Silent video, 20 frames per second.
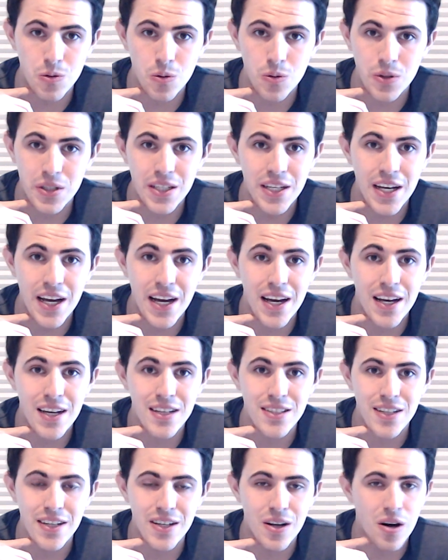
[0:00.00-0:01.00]
He
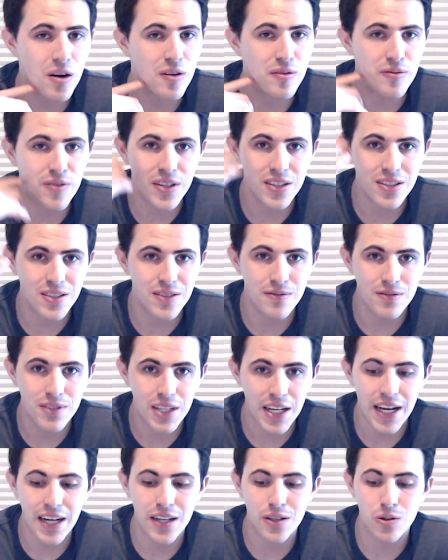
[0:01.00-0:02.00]
has an offensive
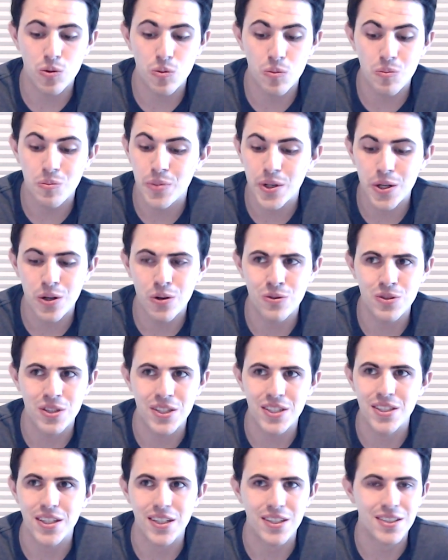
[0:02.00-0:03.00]
tackle build.
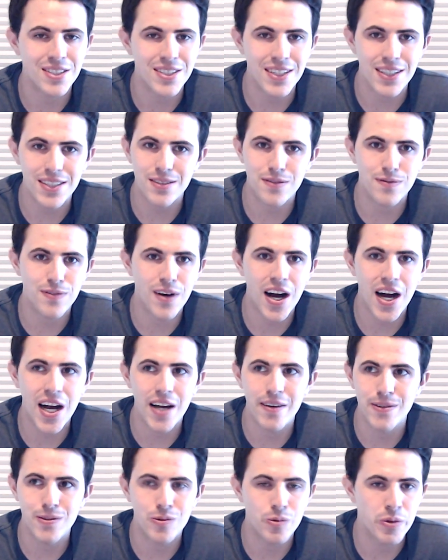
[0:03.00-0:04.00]
He's like
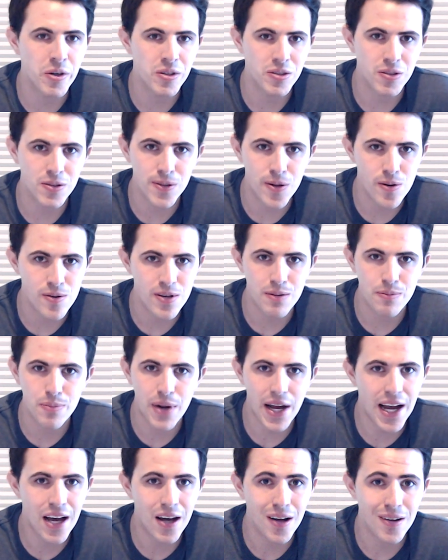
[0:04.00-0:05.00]
6'5", 330
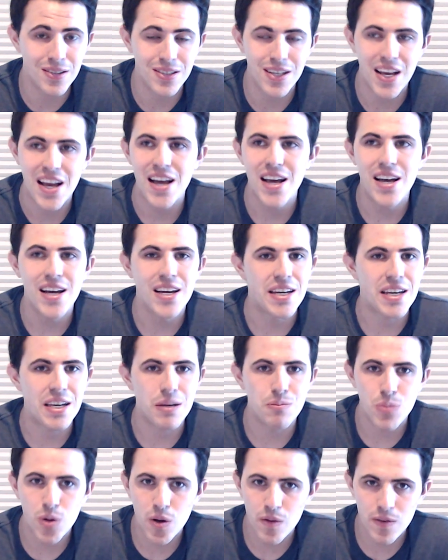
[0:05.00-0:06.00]
pounds. He
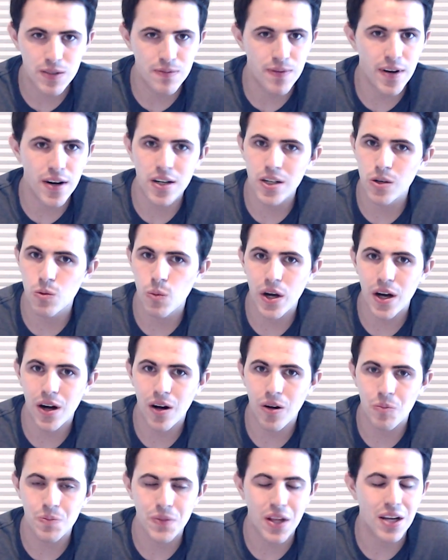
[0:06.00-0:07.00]
moves very
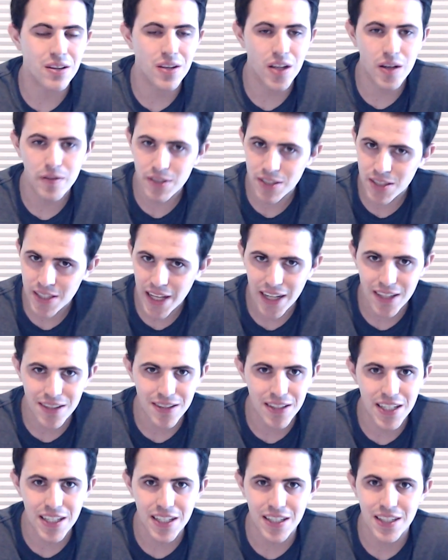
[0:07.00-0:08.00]
well. I love his
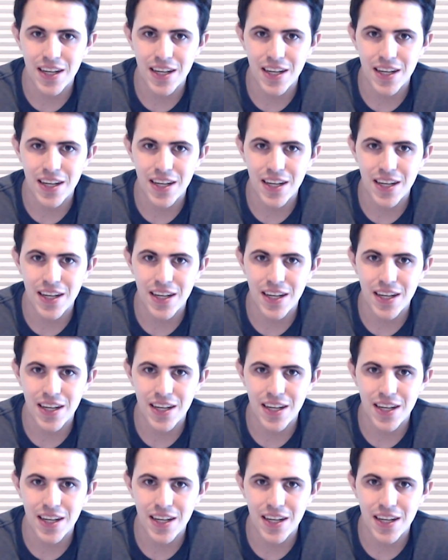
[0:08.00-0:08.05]
technique.